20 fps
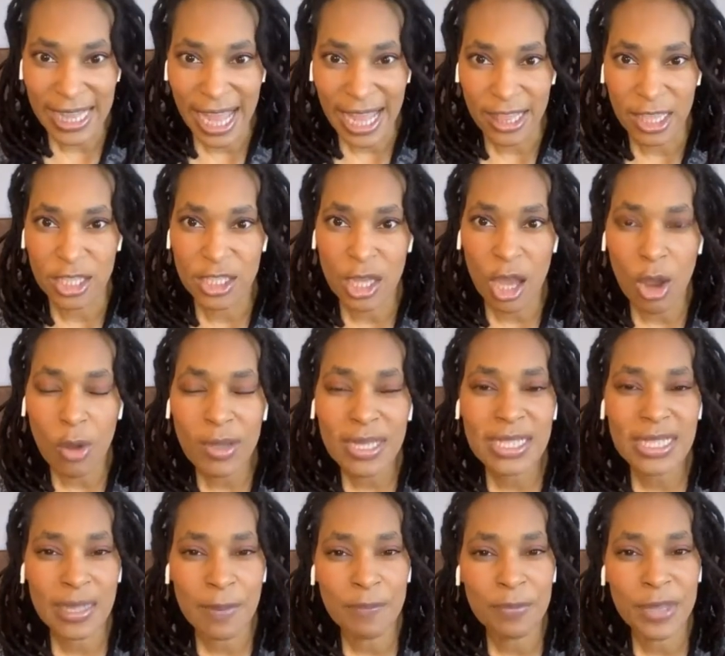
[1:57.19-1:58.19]
There's always
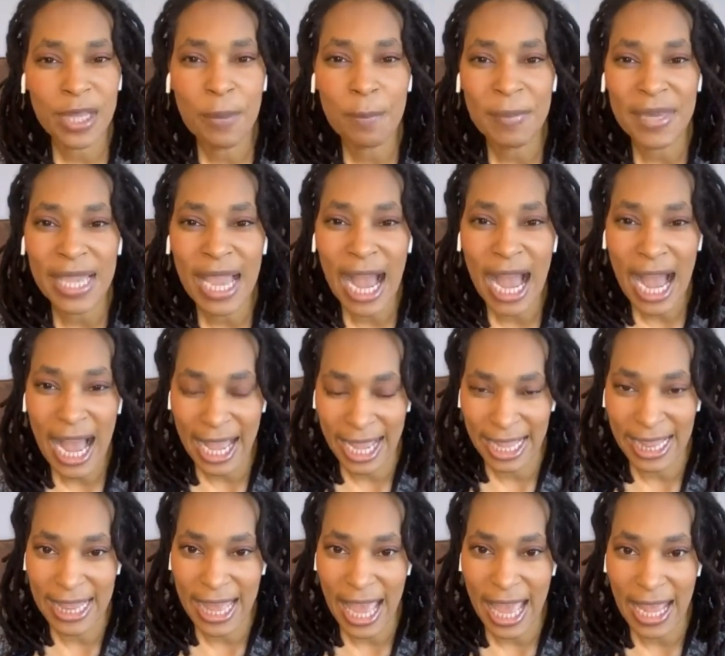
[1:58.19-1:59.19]
something behind
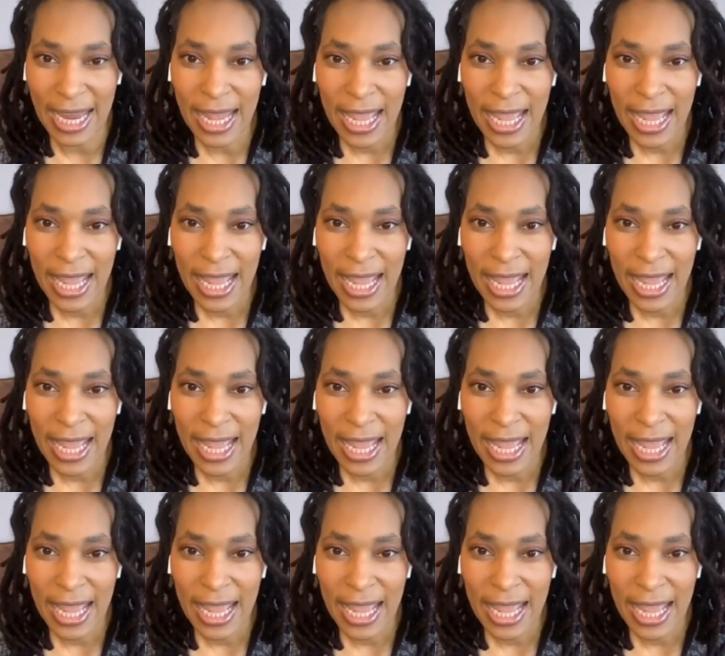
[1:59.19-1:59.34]
that.